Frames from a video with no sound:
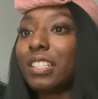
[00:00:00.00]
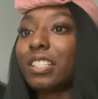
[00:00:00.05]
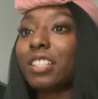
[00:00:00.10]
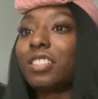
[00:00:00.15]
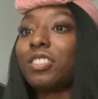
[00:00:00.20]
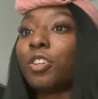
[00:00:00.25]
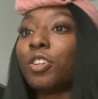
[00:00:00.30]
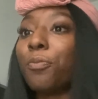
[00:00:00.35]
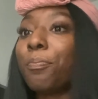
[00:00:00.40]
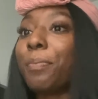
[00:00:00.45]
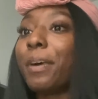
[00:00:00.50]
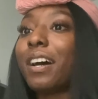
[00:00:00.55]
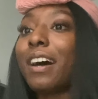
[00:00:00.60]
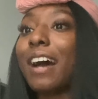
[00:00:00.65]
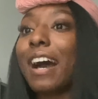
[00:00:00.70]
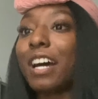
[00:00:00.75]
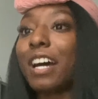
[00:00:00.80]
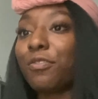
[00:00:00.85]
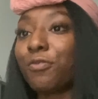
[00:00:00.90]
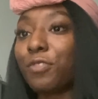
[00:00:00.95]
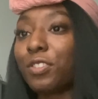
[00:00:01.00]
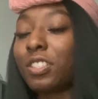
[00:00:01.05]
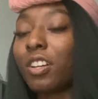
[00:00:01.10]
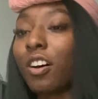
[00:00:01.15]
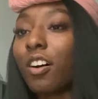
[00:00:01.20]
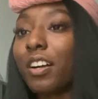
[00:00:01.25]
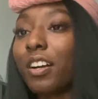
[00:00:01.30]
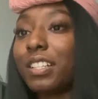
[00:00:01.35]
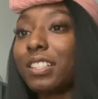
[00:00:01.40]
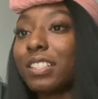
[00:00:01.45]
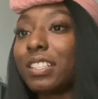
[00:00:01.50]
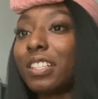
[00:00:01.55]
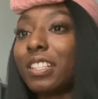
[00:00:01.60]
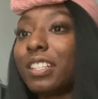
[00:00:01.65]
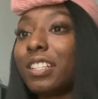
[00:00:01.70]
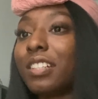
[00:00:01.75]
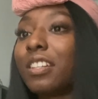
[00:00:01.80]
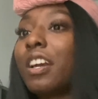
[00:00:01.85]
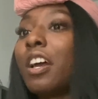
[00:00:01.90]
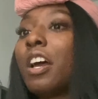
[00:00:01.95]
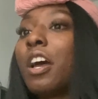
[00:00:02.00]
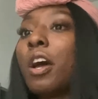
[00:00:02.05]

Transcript: and so better advertising,